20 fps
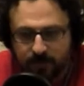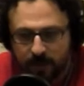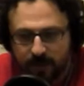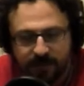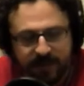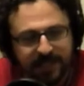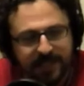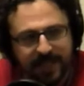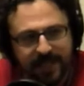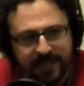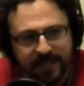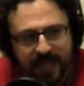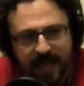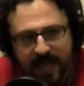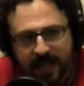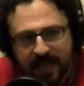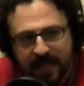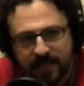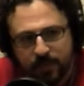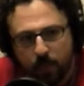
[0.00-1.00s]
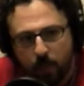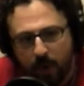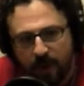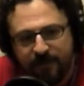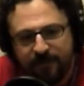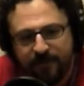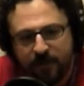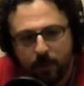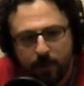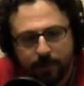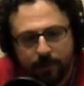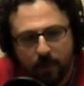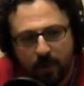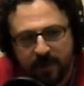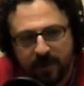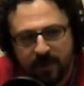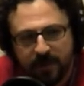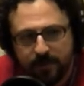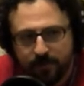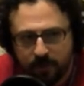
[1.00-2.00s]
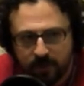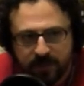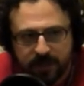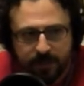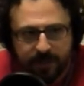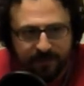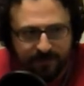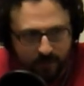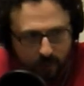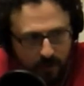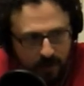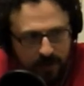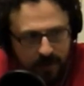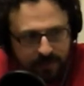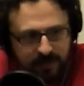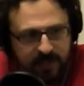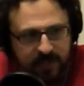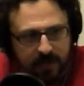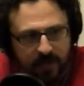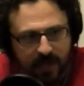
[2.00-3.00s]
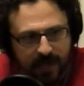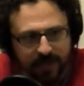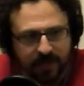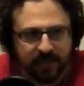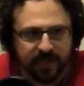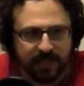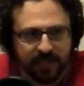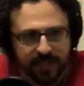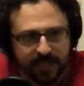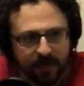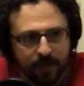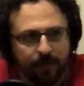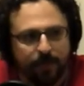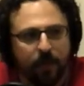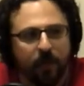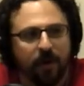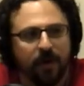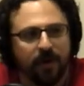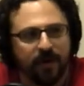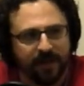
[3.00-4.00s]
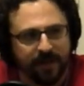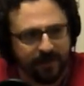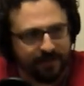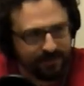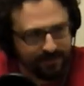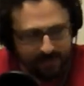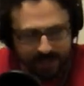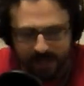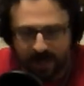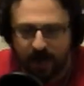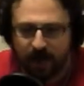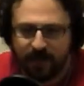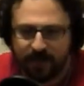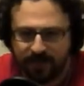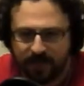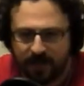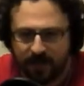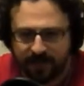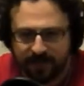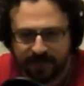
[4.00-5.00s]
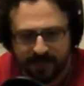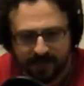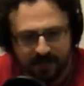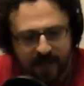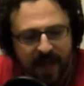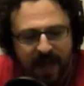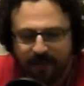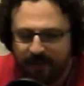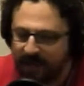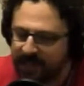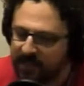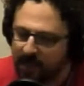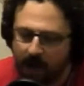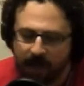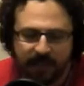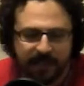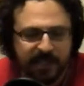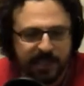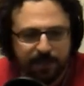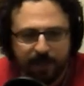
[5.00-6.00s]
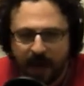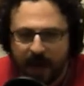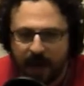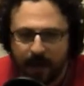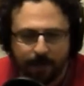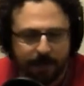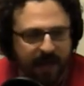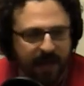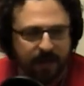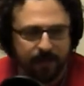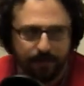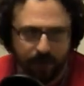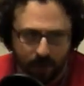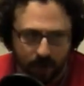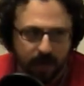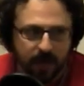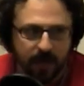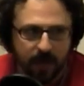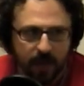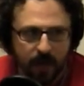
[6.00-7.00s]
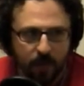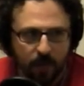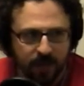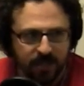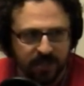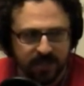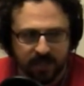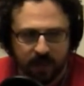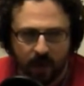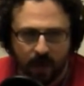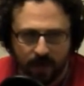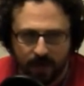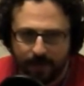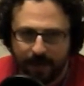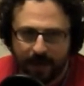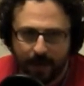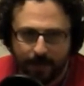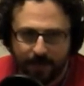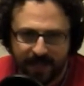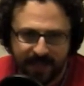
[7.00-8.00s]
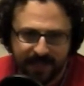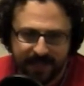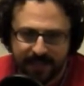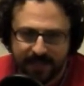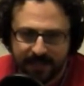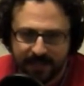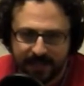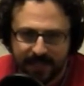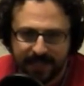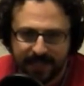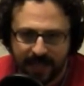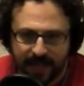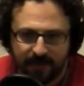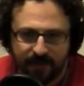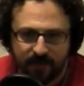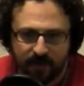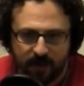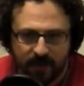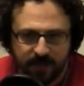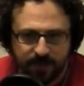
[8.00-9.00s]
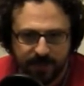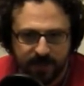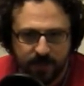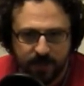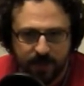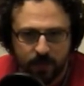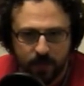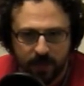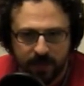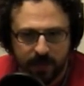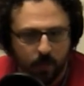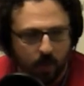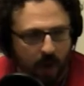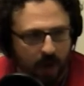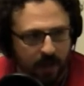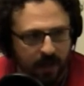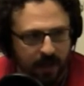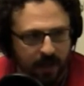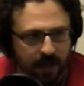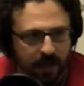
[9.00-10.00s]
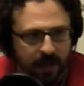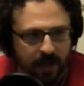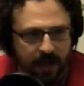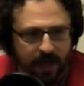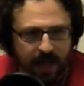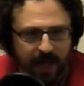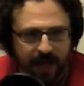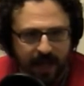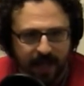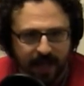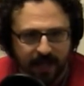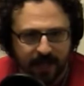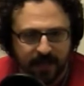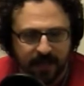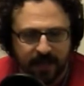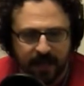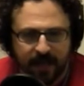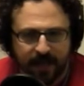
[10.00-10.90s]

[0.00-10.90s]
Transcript: one of these things gets one fewer point than the person before them. So like there's a leaderboard and it's all this stuff. That's all inspired by the book, which is all about basically it's kind of a cross between Willy Wonka and